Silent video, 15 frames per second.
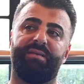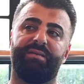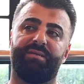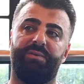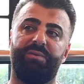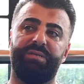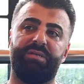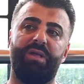
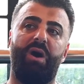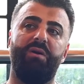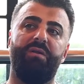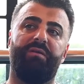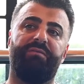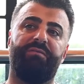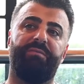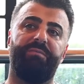So we started
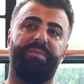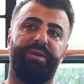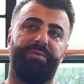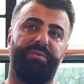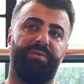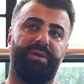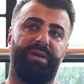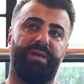off on
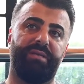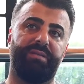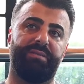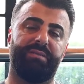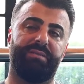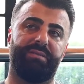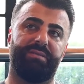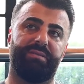Beirut
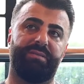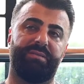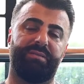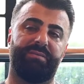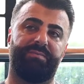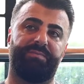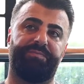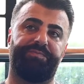Nights.
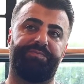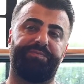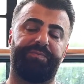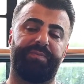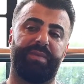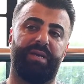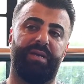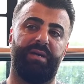
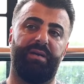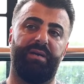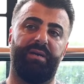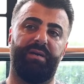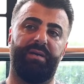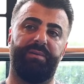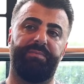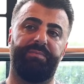
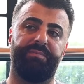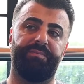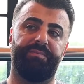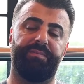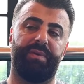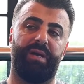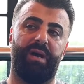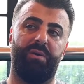I
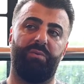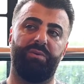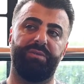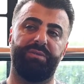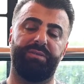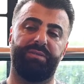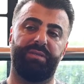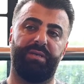
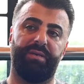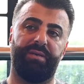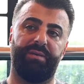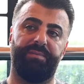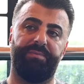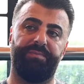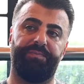was, at